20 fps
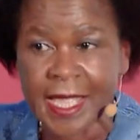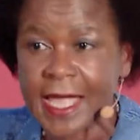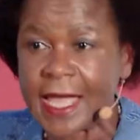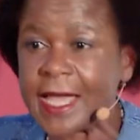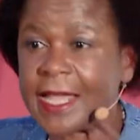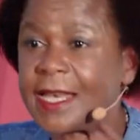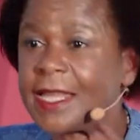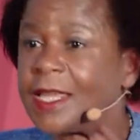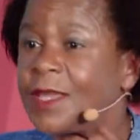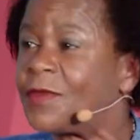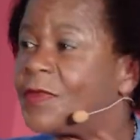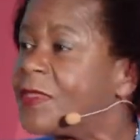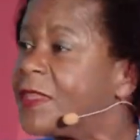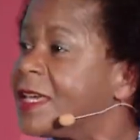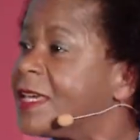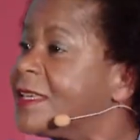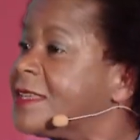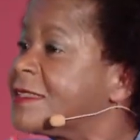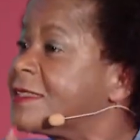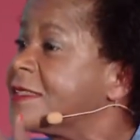and if
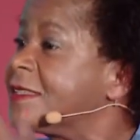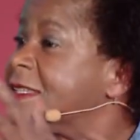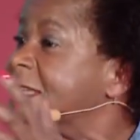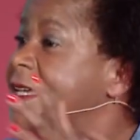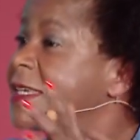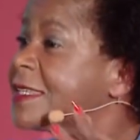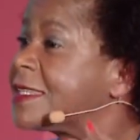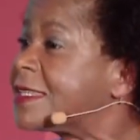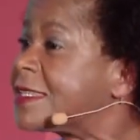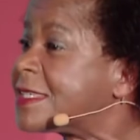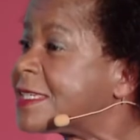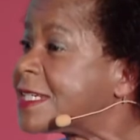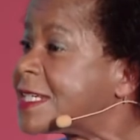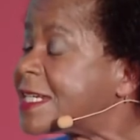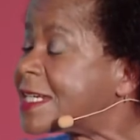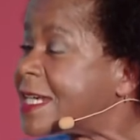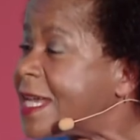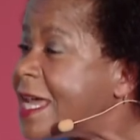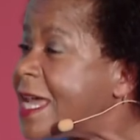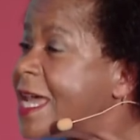there isn't a
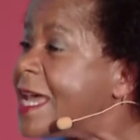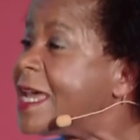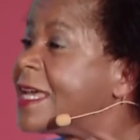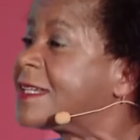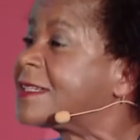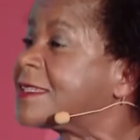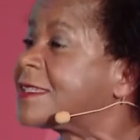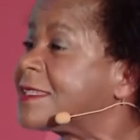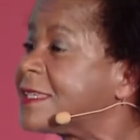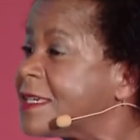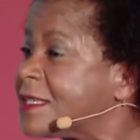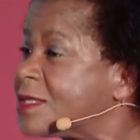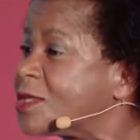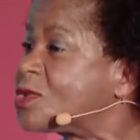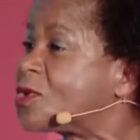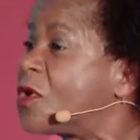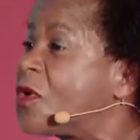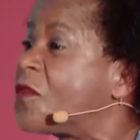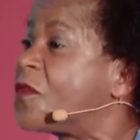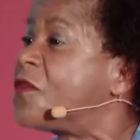shared
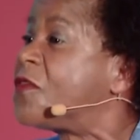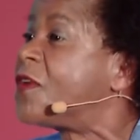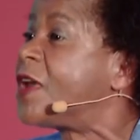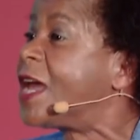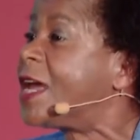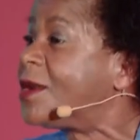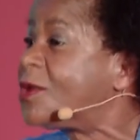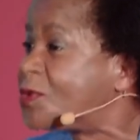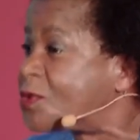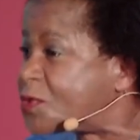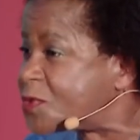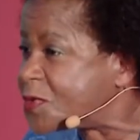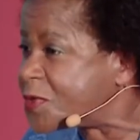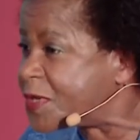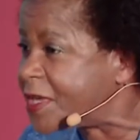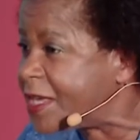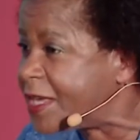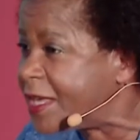sense of values.